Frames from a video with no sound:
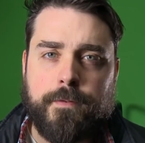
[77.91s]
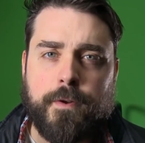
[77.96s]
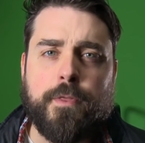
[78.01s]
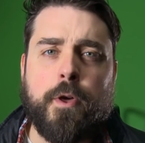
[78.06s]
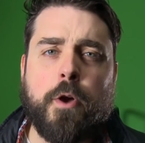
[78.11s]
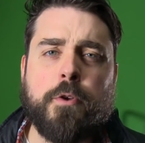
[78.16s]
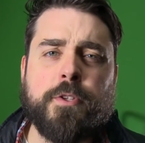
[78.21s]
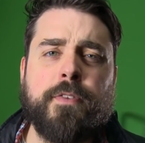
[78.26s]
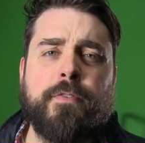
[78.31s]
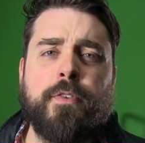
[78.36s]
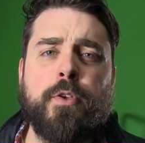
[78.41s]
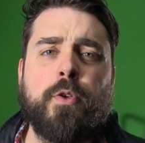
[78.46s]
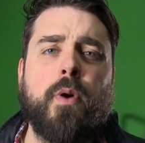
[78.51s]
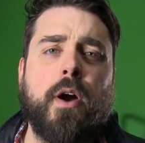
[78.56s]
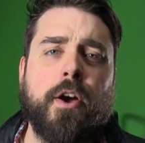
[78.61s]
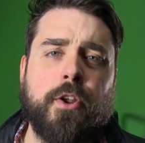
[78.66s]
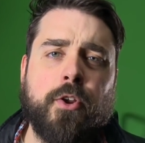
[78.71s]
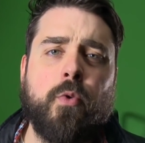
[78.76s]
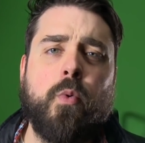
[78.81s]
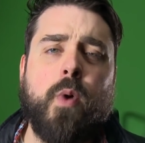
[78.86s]
For those of you
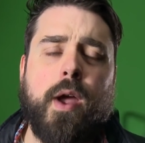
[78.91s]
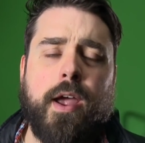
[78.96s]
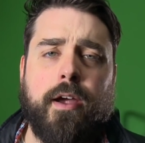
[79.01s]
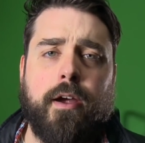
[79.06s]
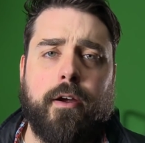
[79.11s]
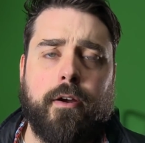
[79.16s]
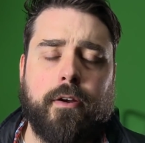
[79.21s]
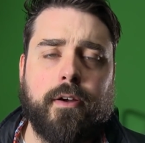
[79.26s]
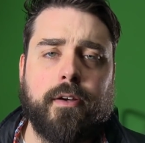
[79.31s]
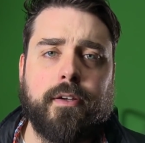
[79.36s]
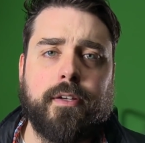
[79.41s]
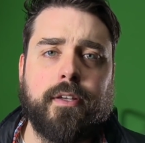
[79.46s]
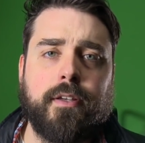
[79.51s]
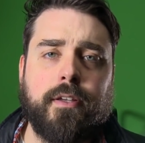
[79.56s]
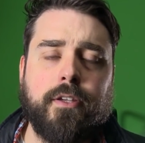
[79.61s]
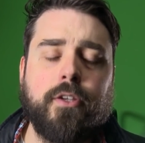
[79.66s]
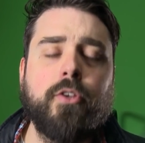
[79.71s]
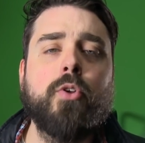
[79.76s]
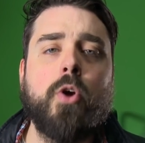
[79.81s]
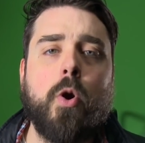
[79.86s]
unaware,
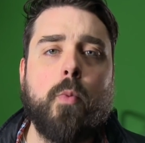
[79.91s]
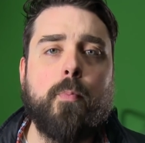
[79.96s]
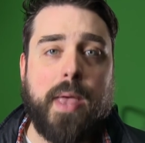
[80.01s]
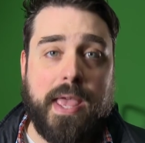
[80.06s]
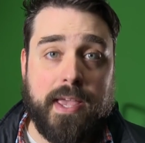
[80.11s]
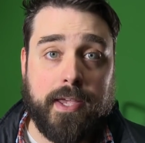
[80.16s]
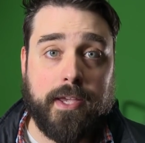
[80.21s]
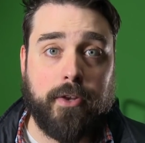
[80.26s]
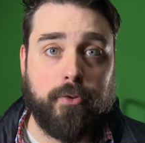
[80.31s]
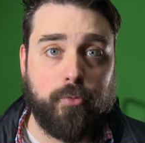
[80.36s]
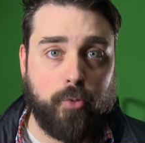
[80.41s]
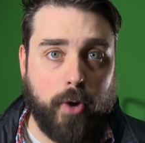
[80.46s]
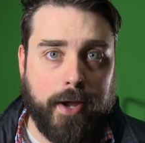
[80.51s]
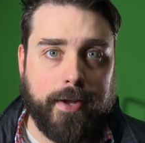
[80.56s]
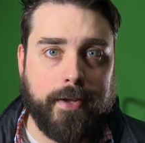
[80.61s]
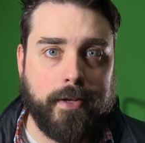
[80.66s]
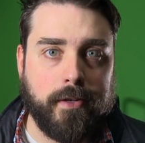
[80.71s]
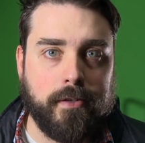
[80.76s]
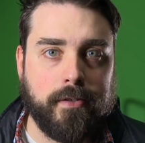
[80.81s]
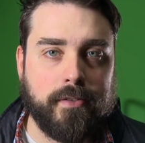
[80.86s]
you know bacon,
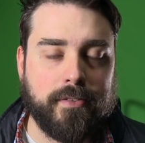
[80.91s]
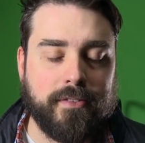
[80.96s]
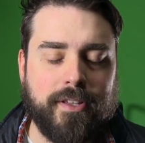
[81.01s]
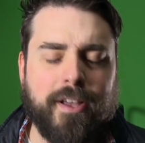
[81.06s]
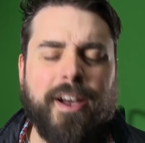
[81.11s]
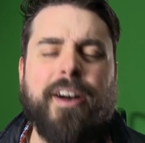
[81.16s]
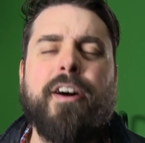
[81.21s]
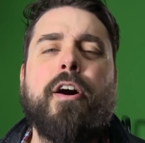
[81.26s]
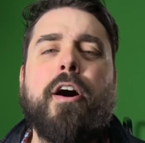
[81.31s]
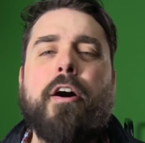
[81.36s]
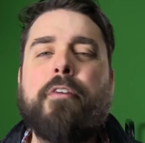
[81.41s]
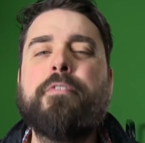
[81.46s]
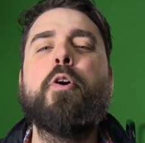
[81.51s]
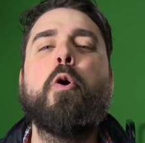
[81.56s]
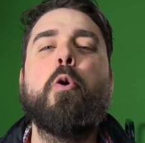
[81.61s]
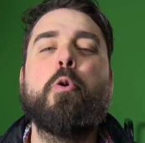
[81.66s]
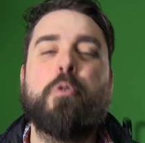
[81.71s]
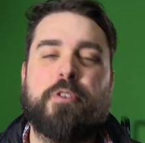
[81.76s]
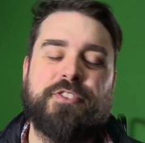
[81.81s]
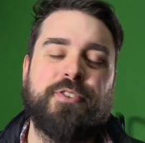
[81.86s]
right? Of
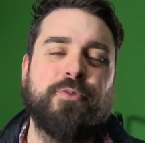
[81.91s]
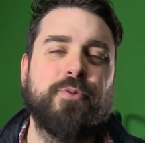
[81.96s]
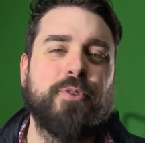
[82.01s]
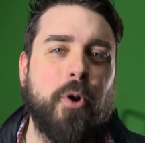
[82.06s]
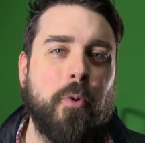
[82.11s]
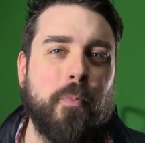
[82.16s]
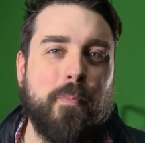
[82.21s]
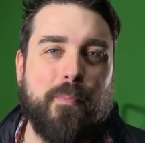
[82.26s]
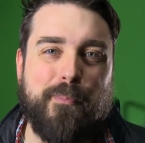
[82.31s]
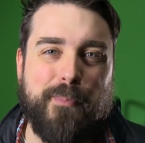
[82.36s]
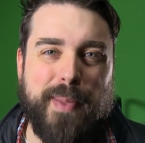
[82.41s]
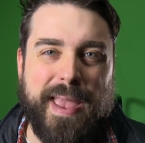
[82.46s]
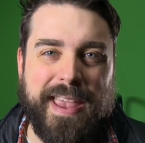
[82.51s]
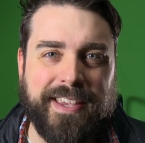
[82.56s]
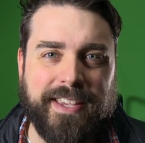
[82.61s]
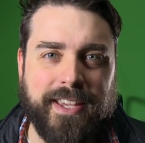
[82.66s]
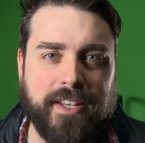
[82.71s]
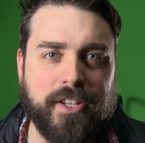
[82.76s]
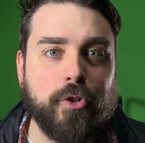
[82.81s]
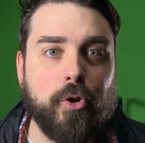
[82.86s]
course you know
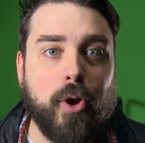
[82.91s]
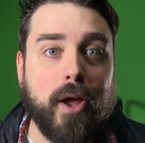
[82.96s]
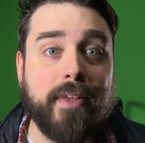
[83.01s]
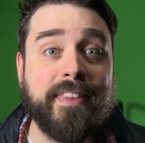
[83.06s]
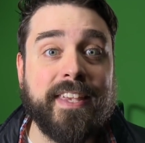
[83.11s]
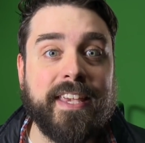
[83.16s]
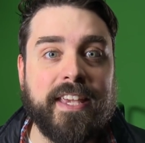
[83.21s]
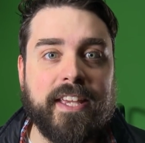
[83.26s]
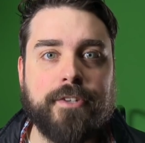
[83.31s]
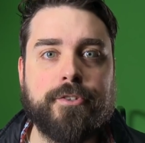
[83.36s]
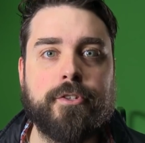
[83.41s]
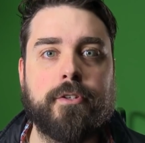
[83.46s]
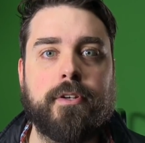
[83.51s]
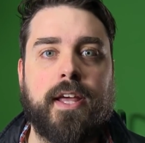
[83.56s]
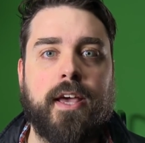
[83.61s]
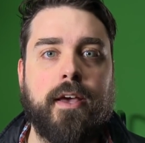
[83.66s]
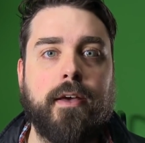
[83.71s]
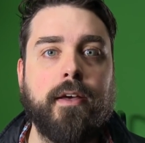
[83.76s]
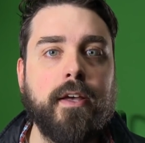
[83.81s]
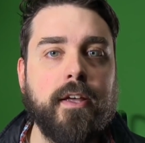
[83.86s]
bacon. You're on the
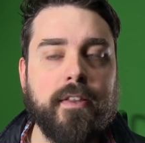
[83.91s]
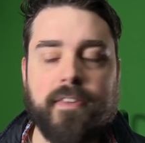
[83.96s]
internet.